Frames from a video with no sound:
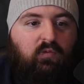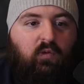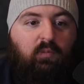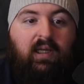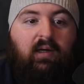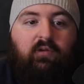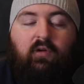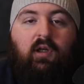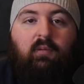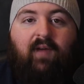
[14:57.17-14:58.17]
we plan on
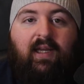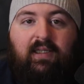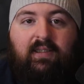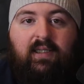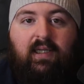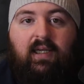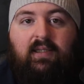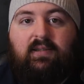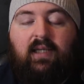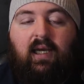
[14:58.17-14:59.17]
doing a couple of editing
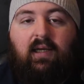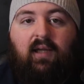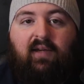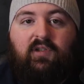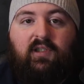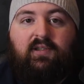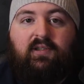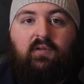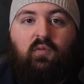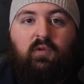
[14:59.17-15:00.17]
days, and I've
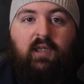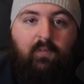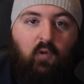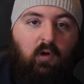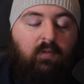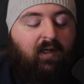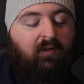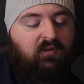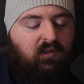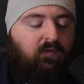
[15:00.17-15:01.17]
just came home and I
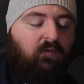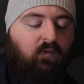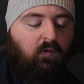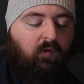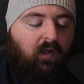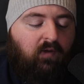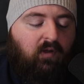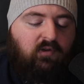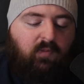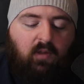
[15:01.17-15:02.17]
got to sleep for or 5
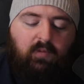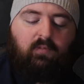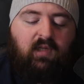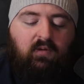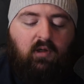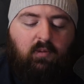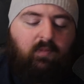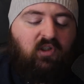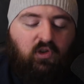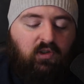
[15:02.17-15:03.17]
hours. I'll be up at
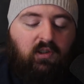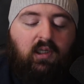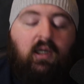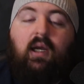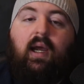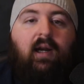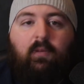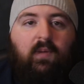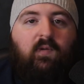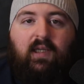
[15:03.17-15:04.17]
noon and I'll
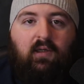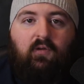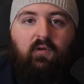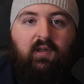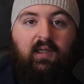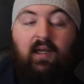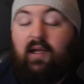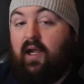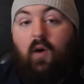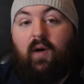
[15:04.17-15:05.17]
be able to continue through the day,
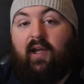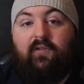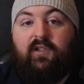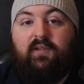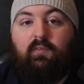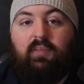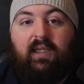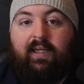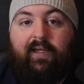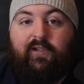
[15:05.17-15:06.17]
where I've just
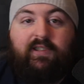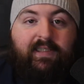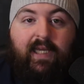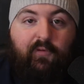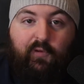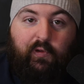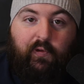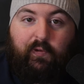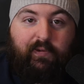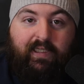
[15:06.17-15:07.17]
blank out, slept through the
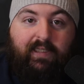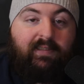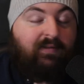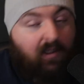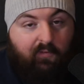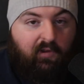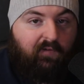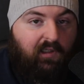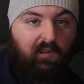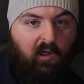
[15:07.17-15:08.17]
whole day, slept through
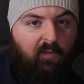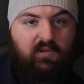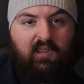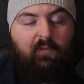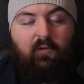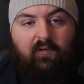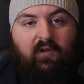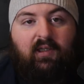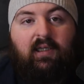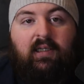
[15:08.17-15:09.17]
every alarm, slept through
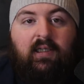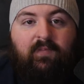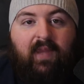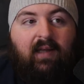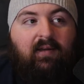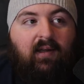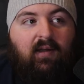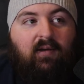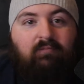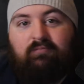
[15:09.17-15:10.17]
everything,
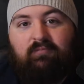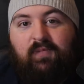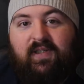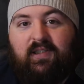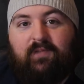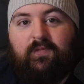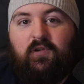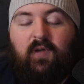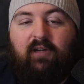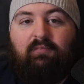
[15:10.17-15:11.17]
and missed it.
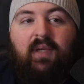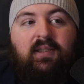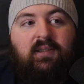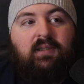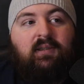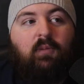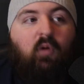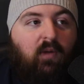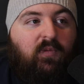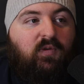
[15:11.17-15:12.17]
So I've missed
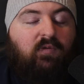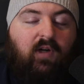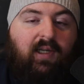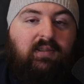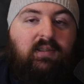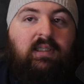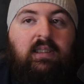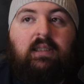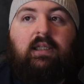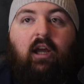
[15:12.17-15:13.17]
appointments with friends,
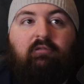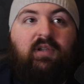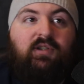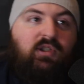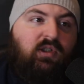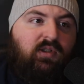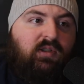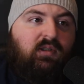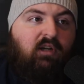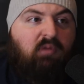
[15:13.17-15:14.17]
I've missed
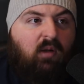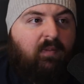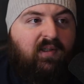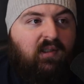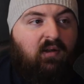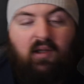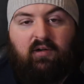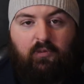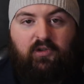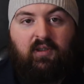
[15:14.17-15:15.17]
shoots, I've probably missed out on
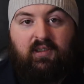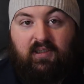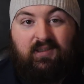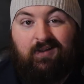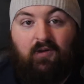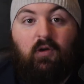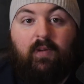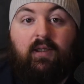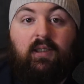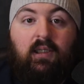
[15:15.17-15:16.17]
other opportunities I just didn't know
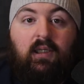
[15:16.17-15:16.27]
about